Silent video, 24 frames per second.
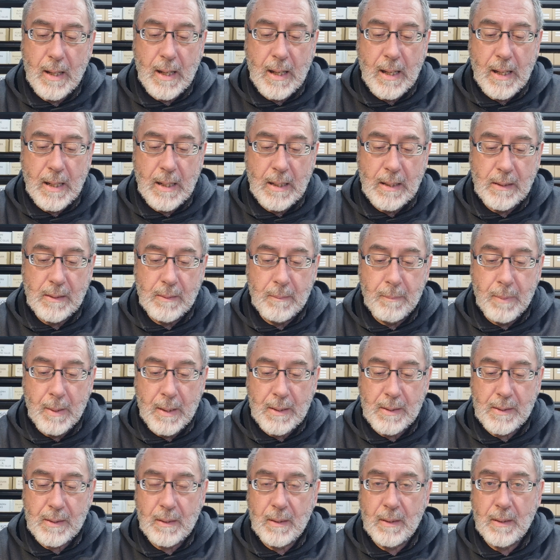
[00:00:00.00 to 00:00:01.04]
and
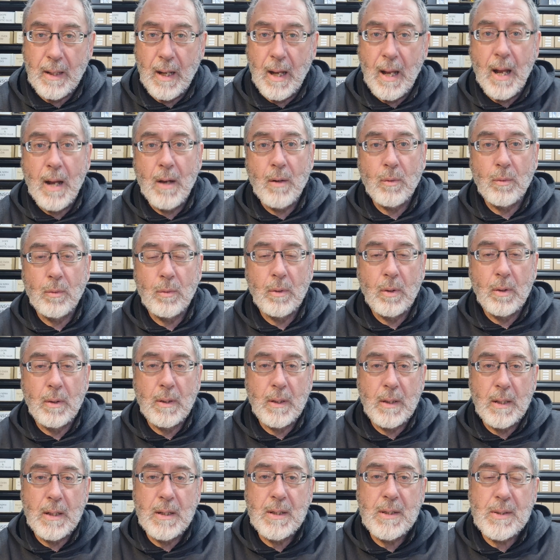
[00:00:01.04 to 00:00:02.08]
basically they are all on
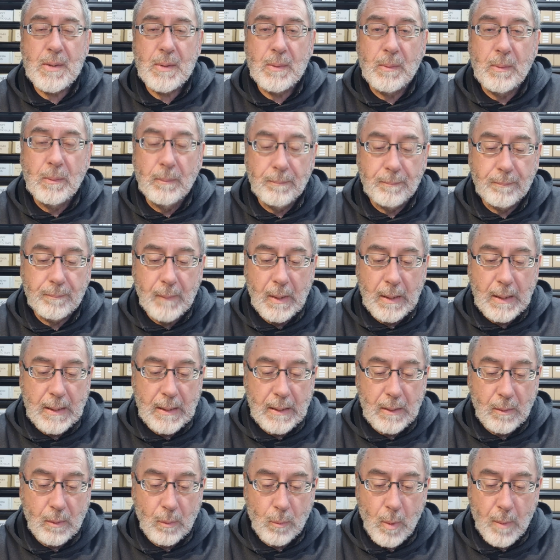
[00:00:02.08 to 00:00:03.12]
the e-store
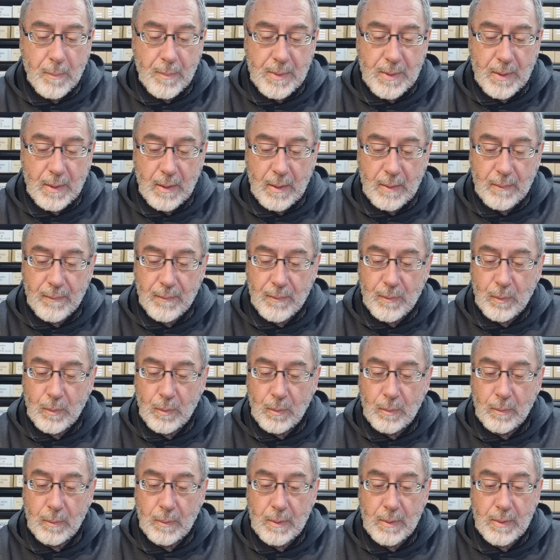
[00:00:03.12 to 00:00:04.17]
on the website
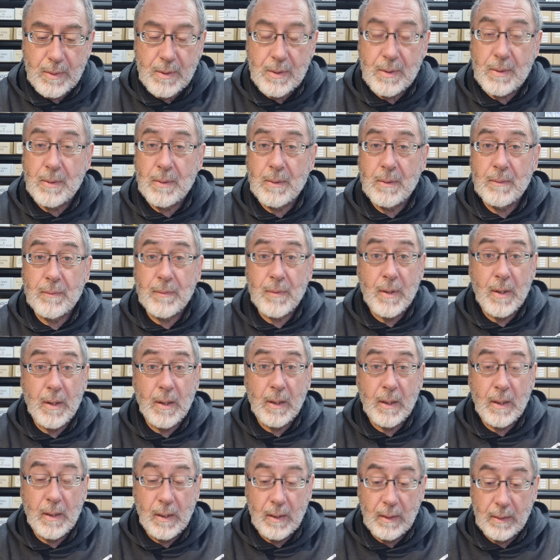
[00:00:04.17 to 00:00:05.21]
for you to
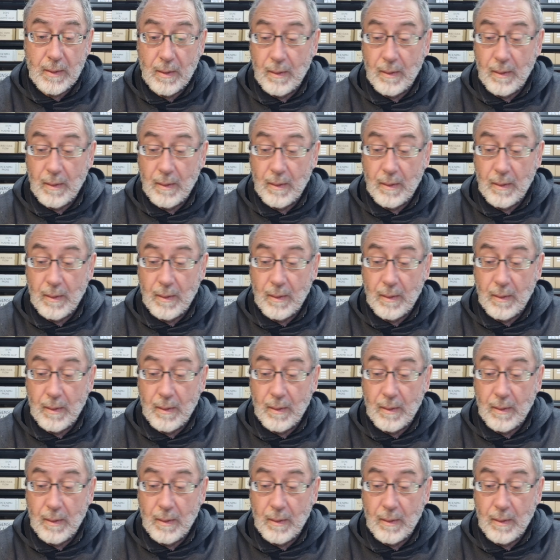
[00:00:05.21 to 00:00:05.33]
collect.